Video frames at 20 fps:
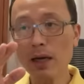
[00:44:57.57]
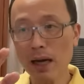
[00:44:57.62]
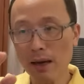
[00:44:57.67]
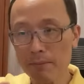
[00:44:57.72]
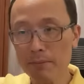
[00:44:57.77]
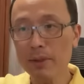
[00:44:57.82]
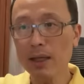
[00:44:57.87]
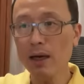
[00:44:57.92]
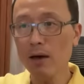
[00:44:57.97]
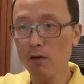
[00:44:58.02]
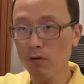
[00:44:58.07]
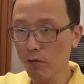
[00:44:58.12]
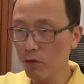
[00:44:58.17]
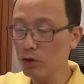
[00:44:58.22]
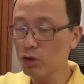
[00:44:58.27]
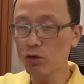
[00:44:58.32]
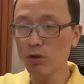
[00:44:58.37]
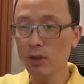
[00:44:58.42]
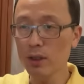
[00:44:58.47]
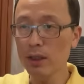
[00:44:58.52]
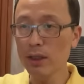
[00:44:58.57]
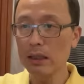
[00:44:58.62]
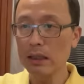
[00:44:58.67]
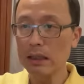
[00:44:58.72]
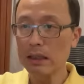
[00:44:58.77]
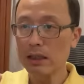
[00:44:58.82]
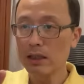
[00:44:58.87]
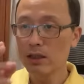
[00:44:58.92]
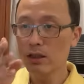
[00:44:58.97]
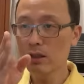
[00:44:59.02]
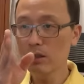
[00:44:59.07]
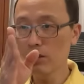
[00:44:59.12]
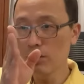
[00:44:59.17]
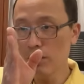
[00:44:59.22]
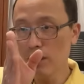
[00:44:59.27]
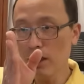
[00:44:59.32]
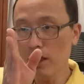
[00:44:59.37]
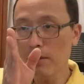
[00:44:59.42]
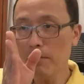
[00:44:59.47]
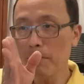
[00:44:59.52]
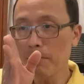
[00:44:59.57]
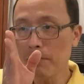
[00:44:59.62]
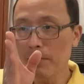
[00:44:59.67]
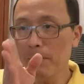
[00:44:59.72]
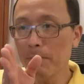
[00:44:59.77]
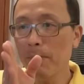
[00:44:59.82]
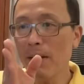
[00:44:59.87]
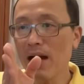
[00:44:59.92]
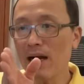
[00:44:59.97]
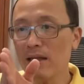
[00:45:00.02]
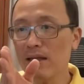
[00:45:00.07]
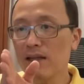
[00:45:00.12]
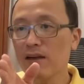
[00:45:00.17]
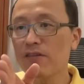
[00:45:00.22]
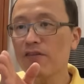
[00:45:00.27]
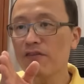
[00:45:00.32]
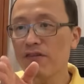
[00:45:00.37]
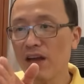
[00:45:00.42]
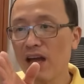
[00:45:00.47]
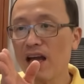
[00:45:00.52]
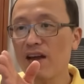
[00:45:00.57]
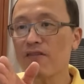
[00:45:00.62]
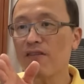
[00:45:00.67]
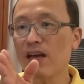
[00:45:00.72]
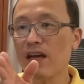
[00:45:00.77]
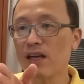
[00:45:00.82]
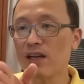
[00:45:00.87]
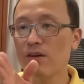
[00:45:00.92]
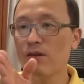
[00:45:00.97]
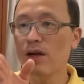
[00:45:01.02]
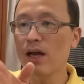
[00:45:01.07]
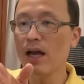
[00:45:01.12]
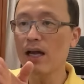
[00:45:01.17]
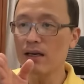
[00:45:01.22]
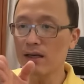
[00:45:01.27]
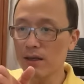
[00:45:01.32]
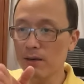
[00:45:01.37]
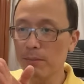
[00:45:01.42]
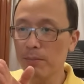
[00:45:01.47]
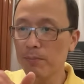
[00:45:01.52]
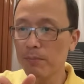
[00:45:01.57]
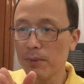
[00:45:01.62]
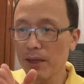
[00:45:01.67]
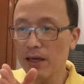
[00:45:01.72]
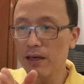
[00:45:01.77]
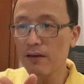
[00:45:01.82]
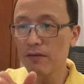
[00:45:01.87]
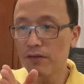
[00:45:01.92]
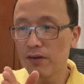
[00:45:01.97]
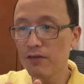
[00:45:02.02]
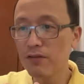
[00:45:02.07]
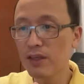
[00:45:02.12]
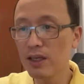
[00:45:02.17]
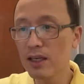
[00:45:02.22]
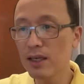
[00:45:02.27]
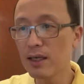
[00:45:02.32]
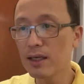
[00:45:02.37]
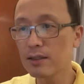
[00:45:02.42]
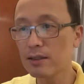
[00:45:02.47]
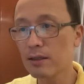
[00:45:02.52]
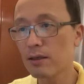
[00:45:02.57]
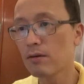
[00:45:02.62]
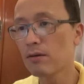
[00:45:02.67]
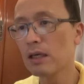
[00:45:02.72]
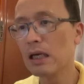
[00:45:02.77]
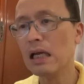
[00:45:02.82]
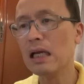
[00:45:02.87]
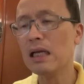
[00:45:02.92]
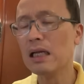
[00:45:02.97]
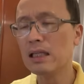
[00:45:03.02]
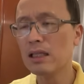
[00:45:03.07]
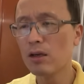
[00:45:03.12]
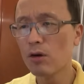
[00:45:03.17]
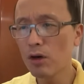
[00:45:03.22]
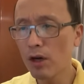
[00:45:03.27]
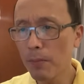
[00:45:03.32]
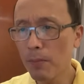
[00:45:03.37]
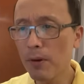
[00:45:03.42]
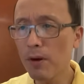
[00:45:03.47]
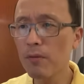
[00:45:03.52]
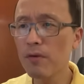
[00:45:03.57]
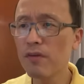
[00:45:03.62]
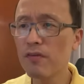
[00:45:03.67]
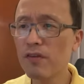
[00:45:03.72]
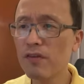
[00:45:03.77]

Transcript: come down for sure. So you gotta park the fair value at the 50 years. The only problem with